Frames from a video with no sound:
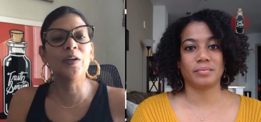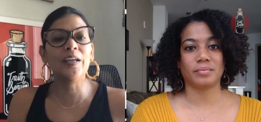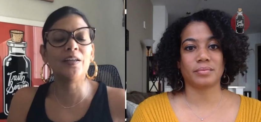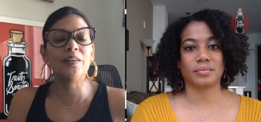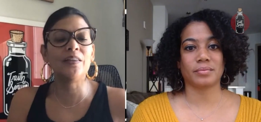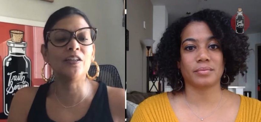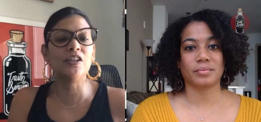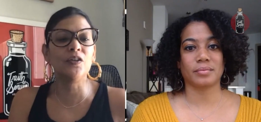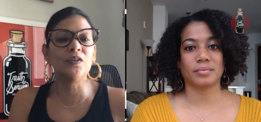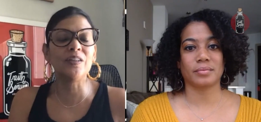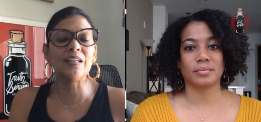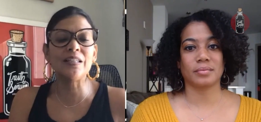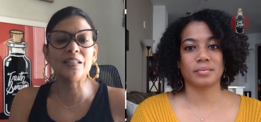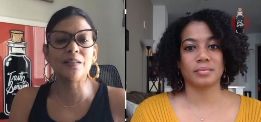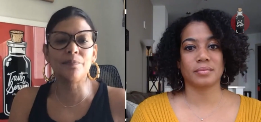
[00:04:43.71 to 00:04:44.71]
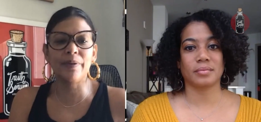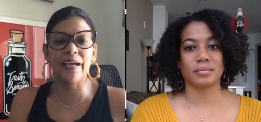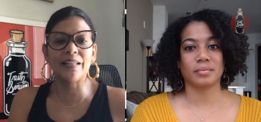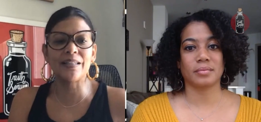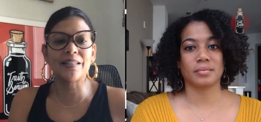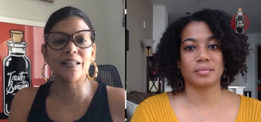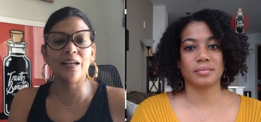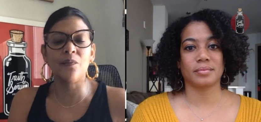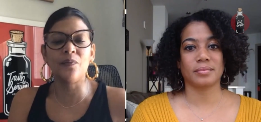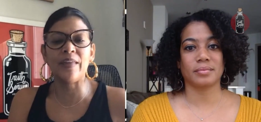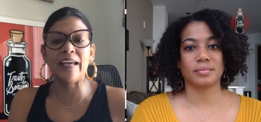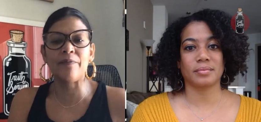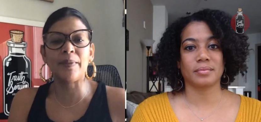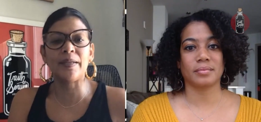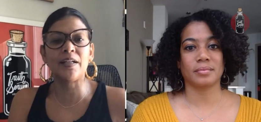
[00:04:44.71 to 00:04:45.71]
Speaker 1: We, you know, these debates,
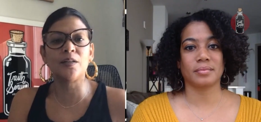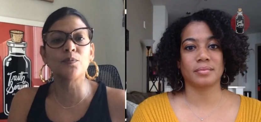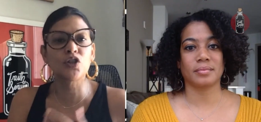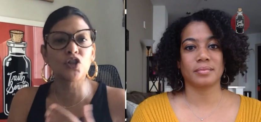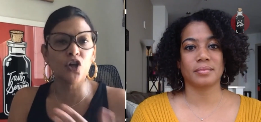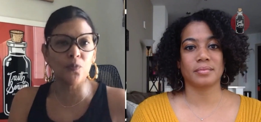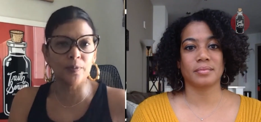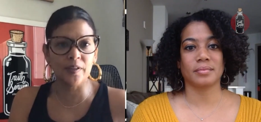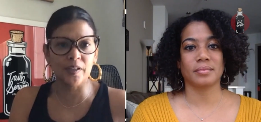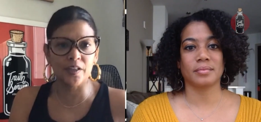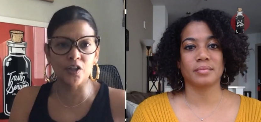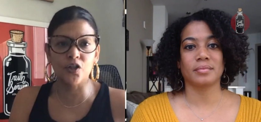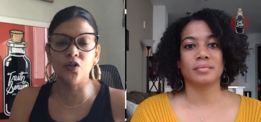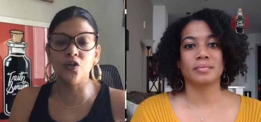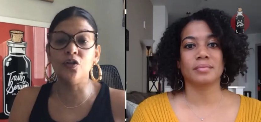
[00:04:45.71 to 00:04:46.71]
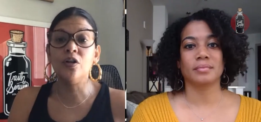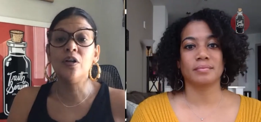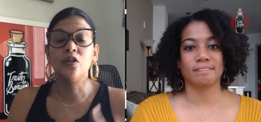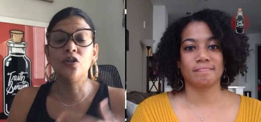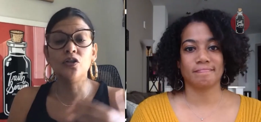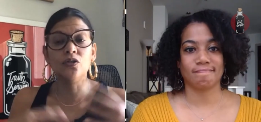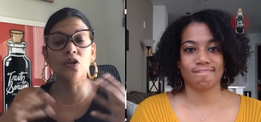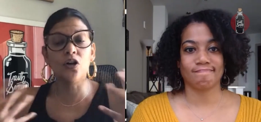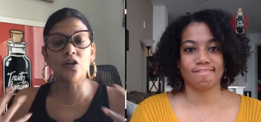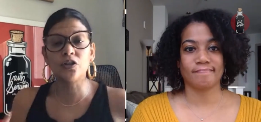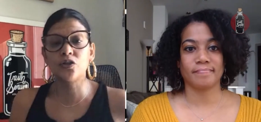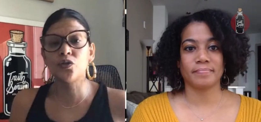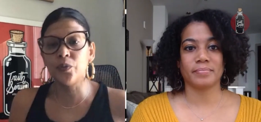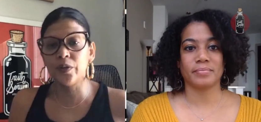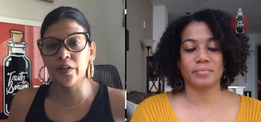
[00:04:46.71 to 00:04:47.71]
they've become so political you go
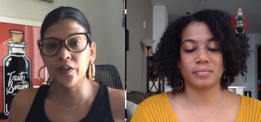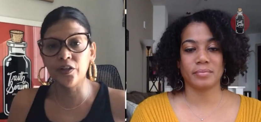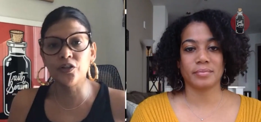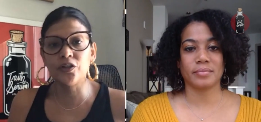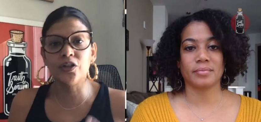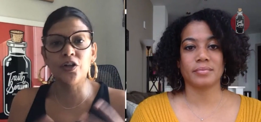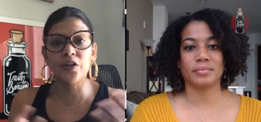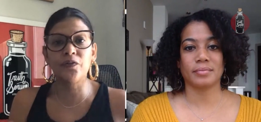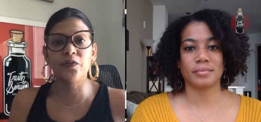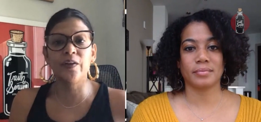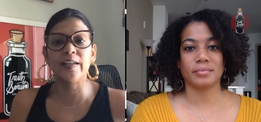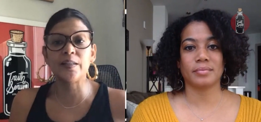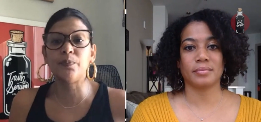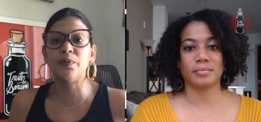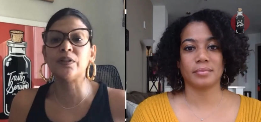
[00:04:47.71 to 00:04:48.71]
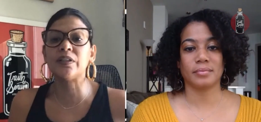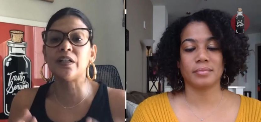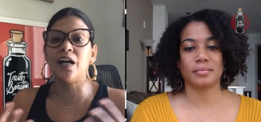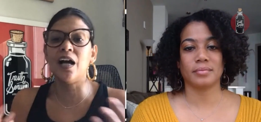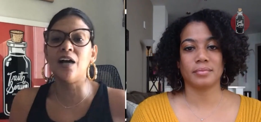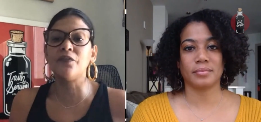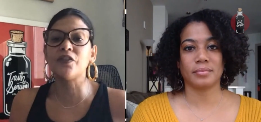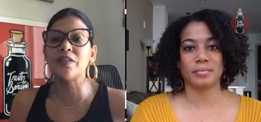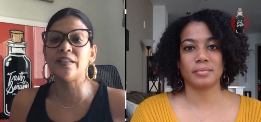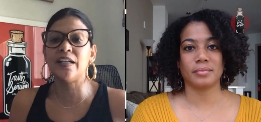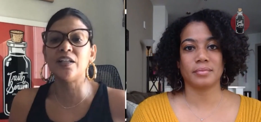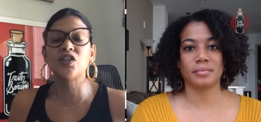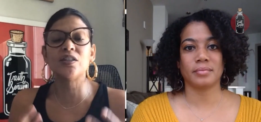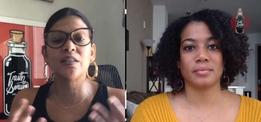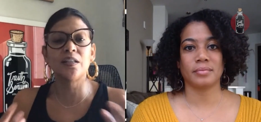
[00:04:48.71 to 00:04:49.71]
to Twitter, you go to Facebook, the
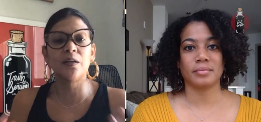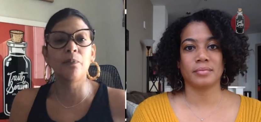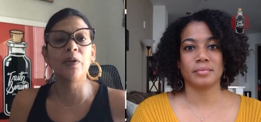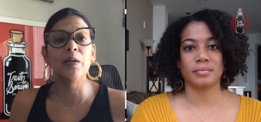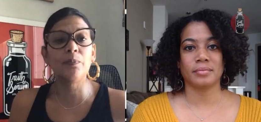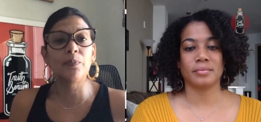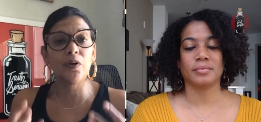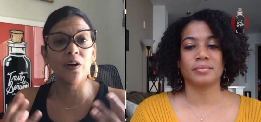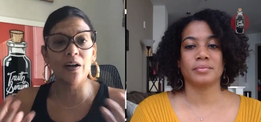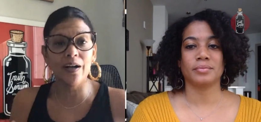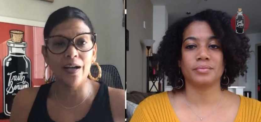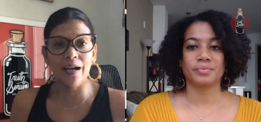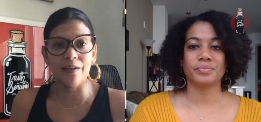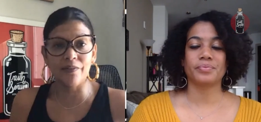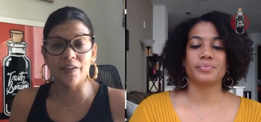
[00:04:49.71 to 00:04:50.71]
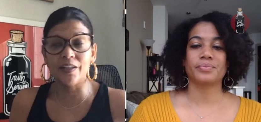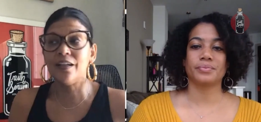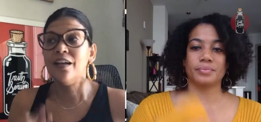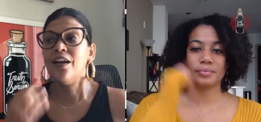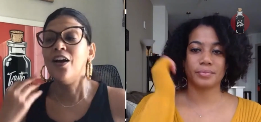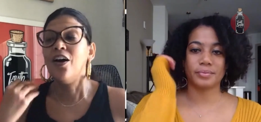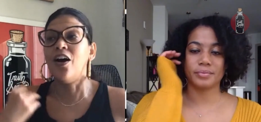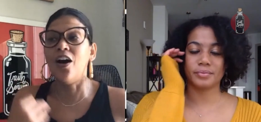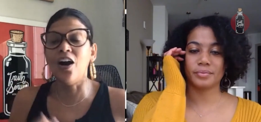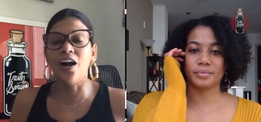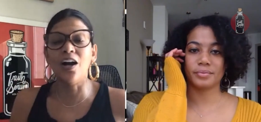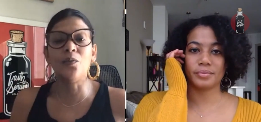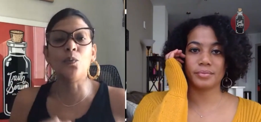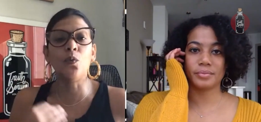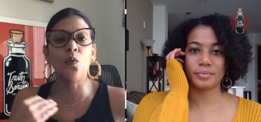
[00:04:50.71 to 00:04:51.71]
conversations that people are having
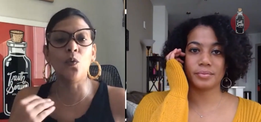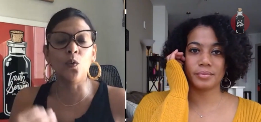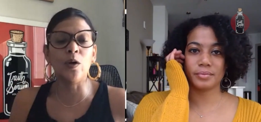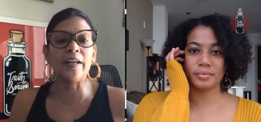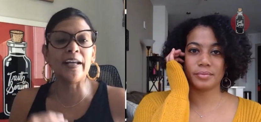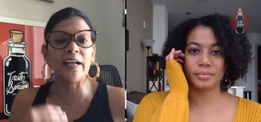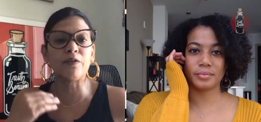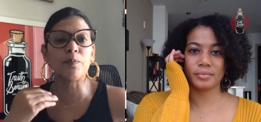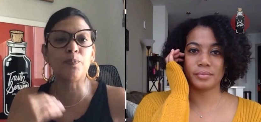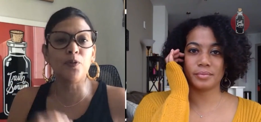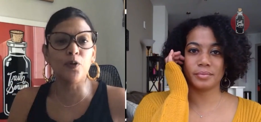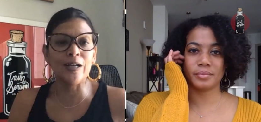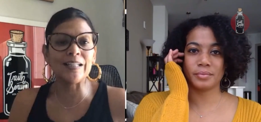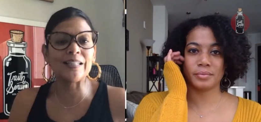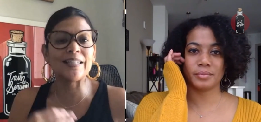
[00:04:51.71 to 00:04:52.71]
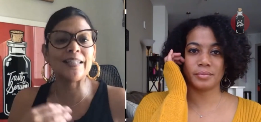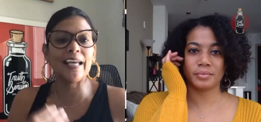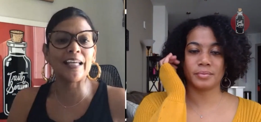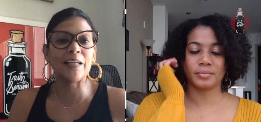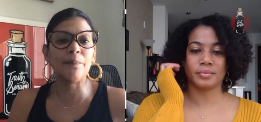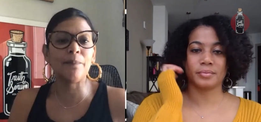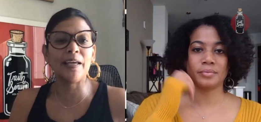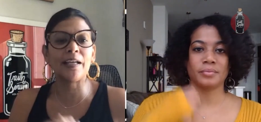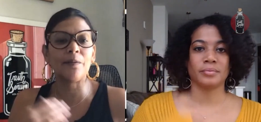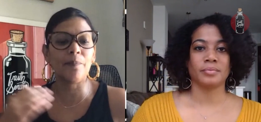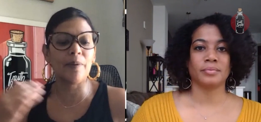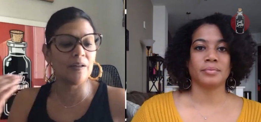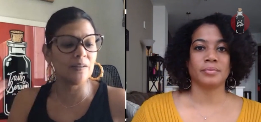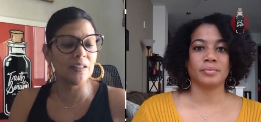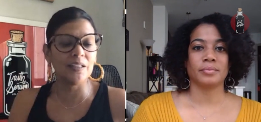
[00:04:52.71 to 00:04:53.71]
are whatever points they can make
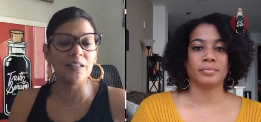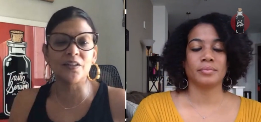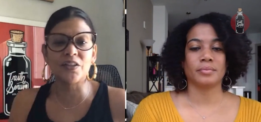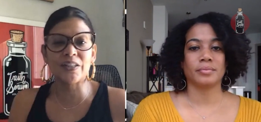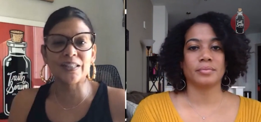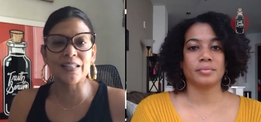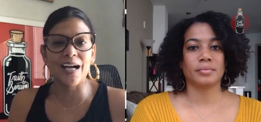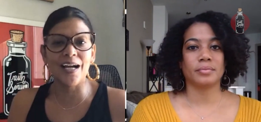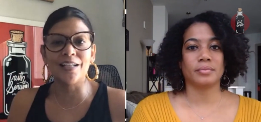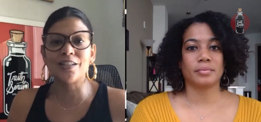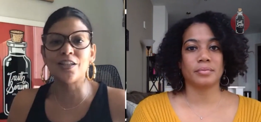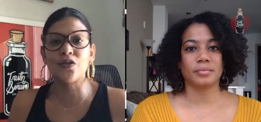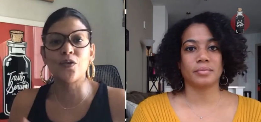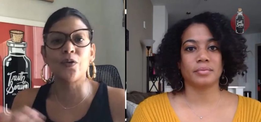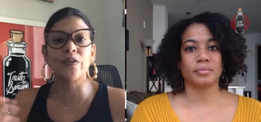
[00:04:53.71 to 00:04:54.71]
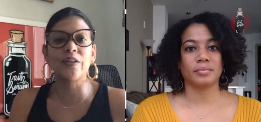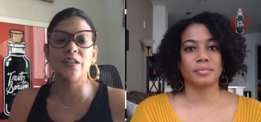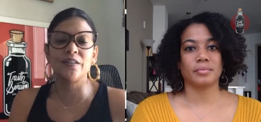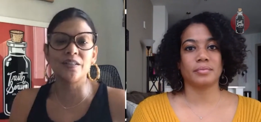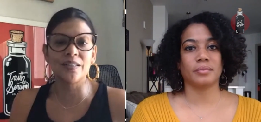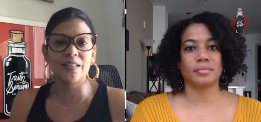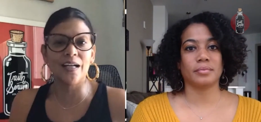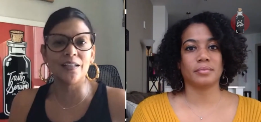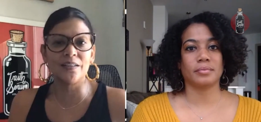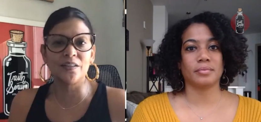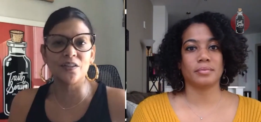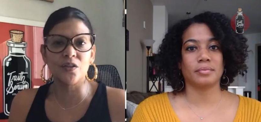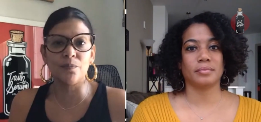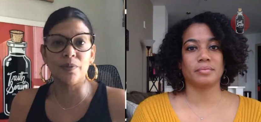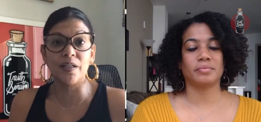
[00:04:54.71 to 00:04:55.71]
about the other side to throw the other side
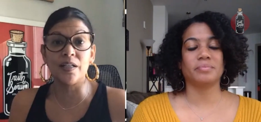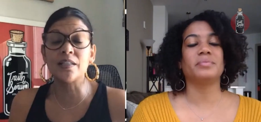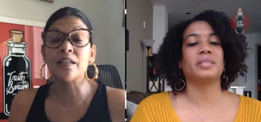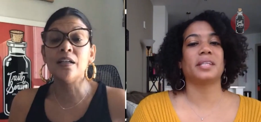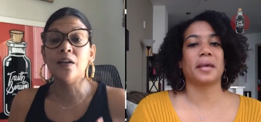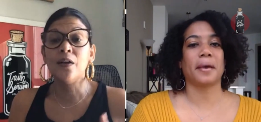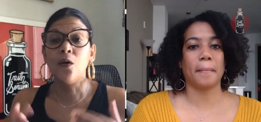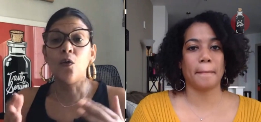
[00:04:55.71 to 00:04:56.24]
under the bus. Yeah.